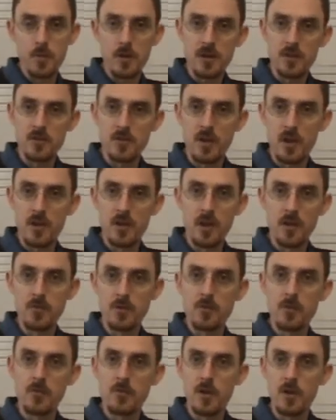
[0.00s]
but it's enough
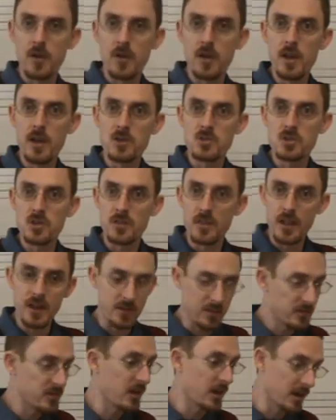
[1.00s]
of a variation
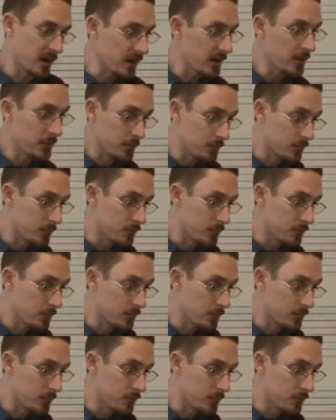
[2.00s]
that it